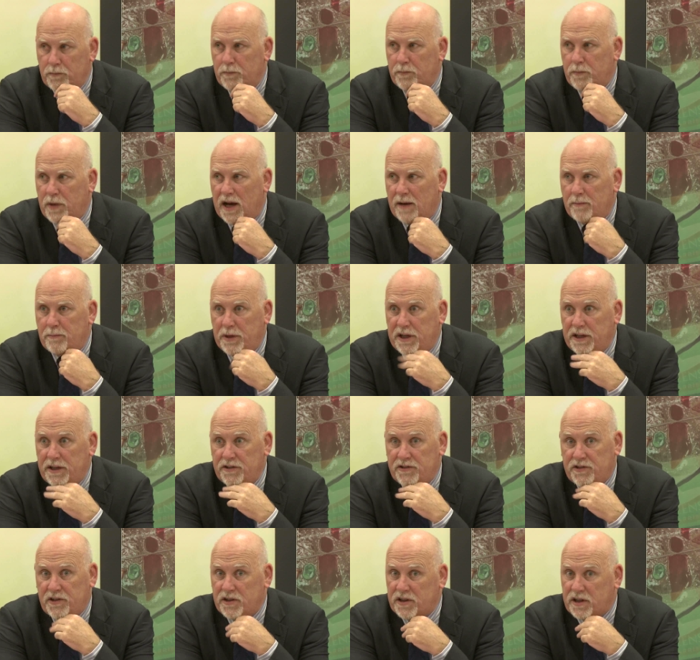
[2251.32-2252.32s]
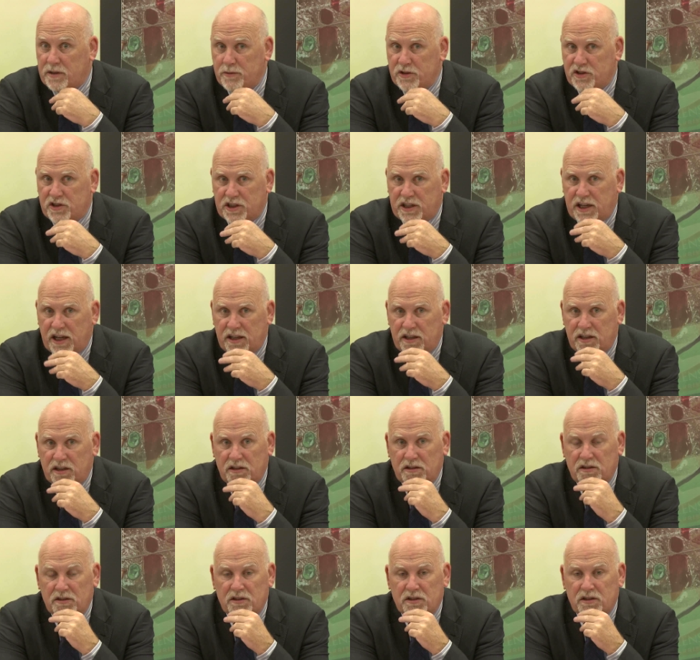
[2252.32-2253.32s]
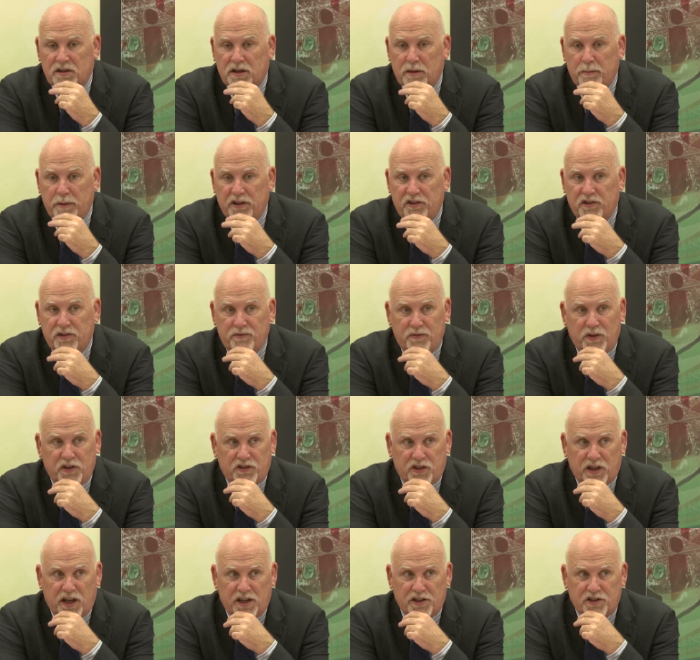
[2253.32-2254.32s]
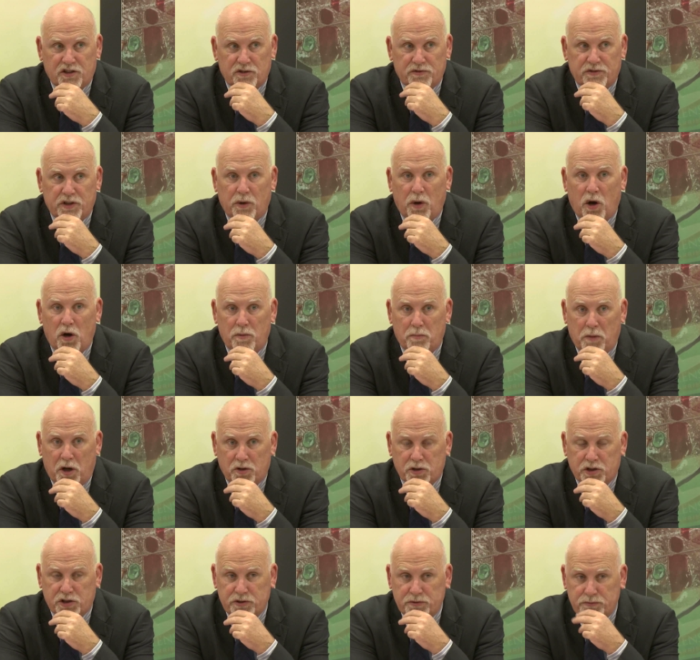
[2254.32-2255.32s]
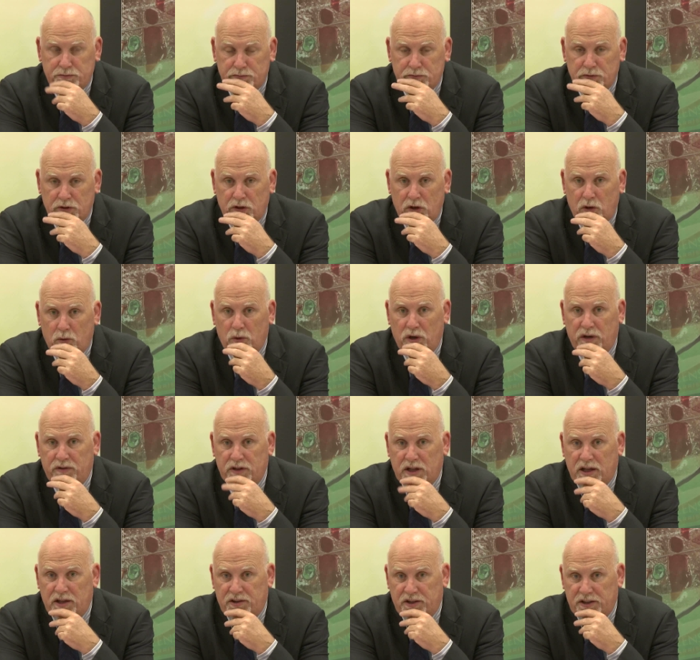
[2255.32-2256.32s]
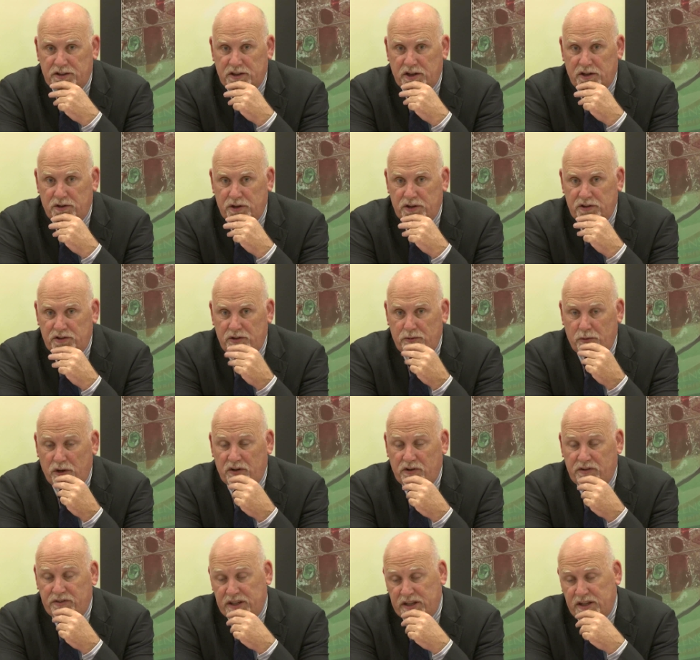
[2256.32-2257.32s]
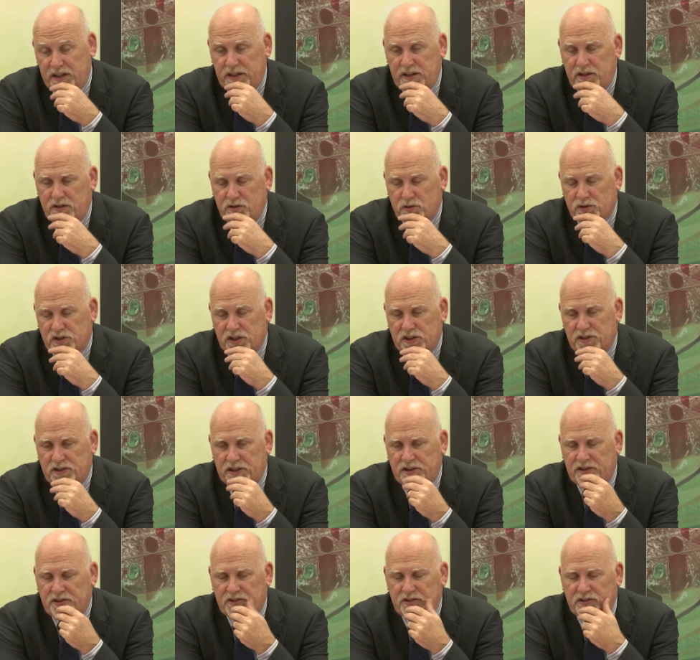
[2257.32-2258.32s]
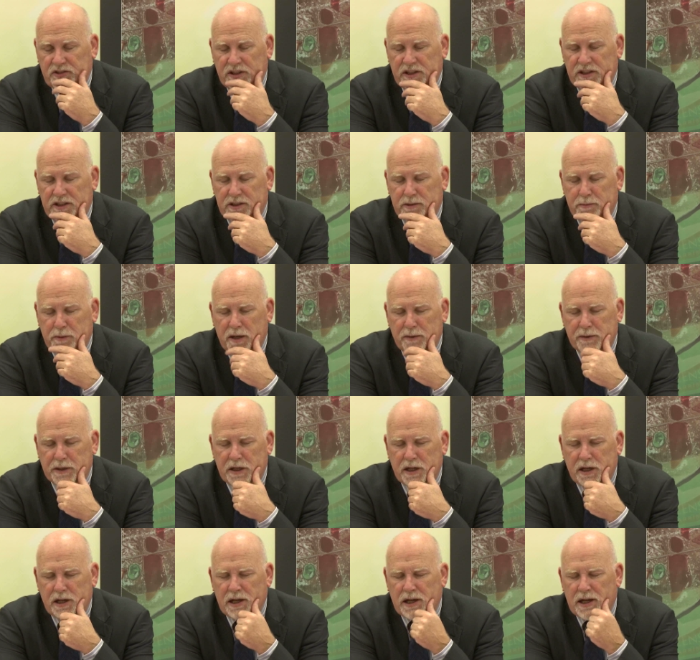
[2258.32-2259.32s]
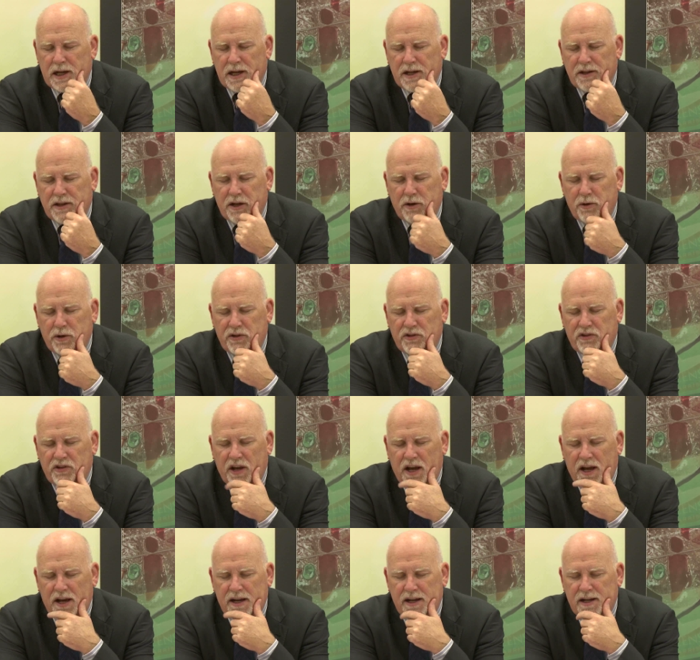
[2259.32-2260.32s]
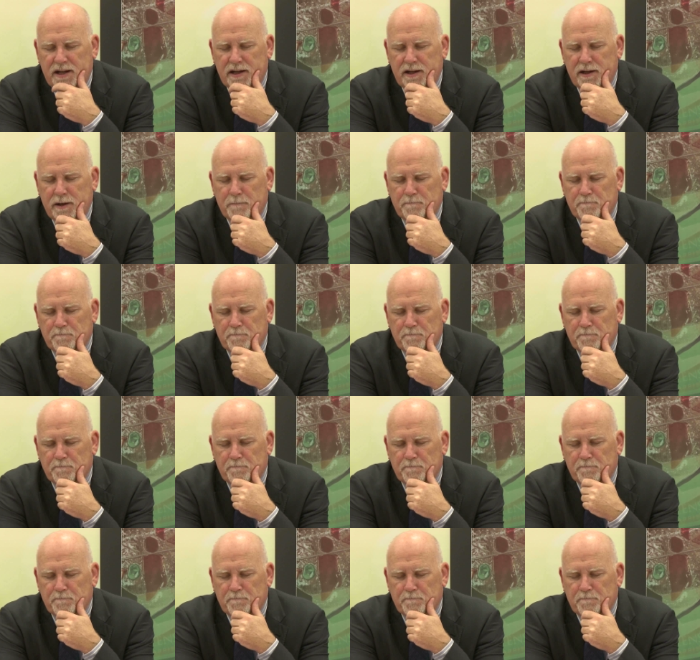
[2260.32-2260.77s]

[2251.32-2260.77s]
Part B is that the Commissioner can commence an investigation of their own motion, wherever they think there is, wherever he or she thinks, he at the moment, there is an